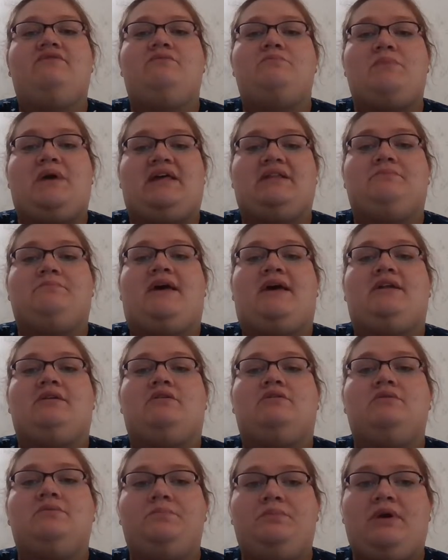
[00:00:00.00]

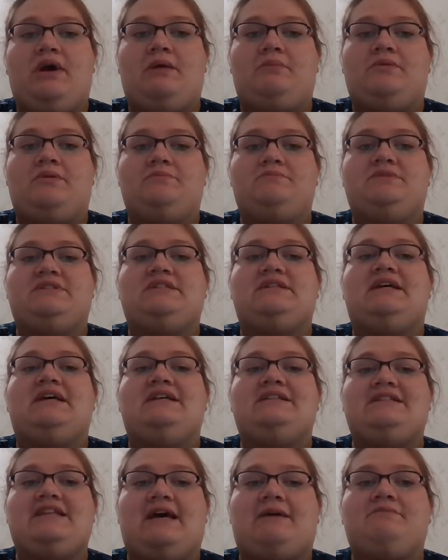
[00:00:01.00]
mathematical problems,
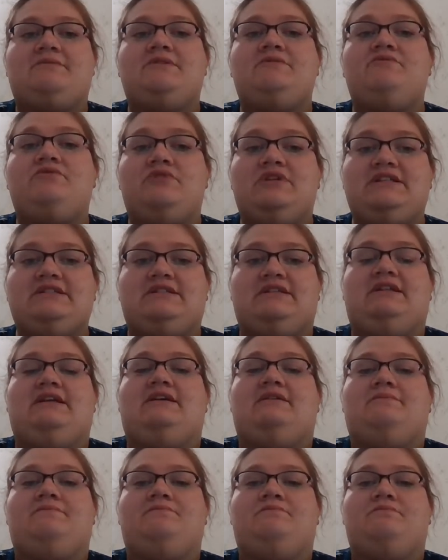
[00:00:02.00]
adaptive
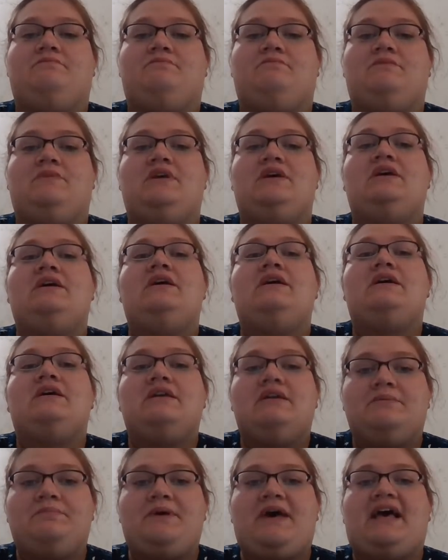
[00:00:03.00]
reasoning.
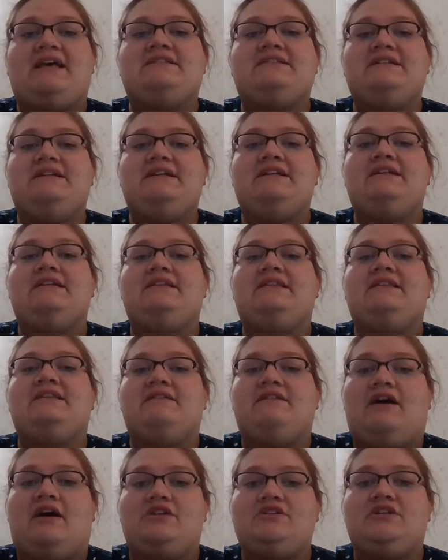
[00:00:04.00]
Capacity to
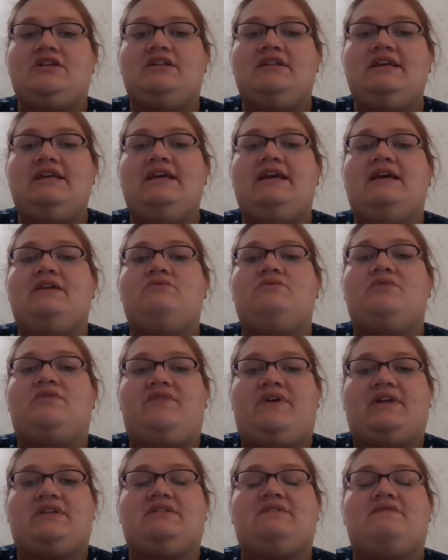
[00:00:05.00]
think logically and
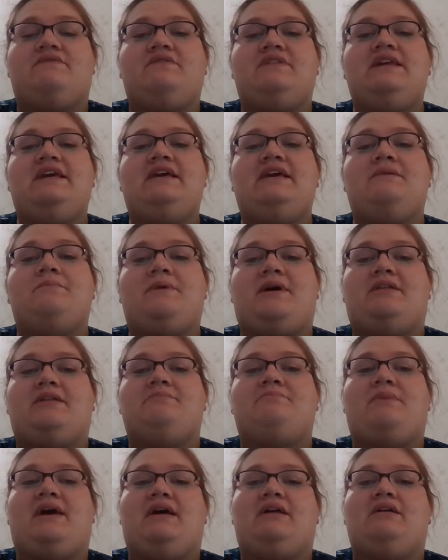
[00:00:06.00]
reflectively
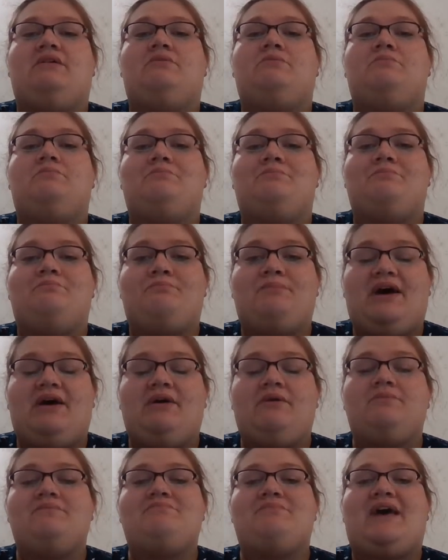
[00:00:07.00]
about
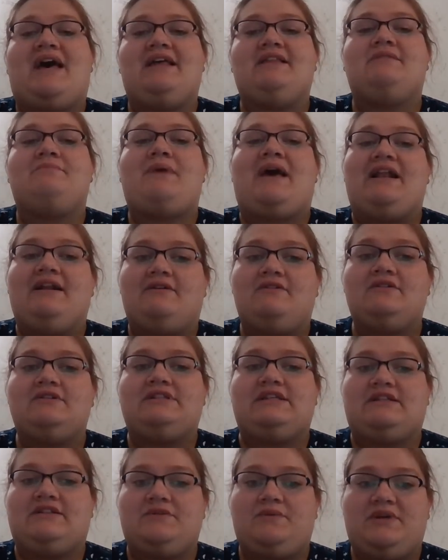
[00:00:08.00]
mathematical
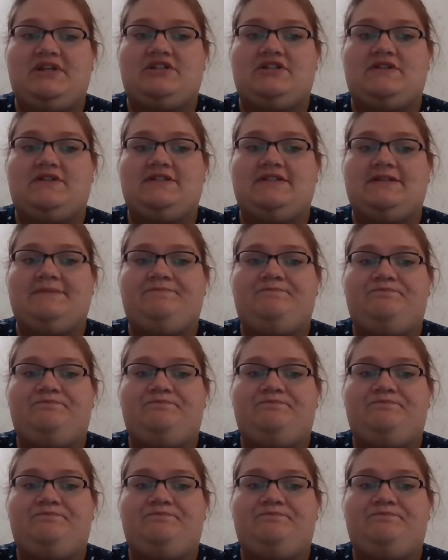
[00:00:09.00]
situations.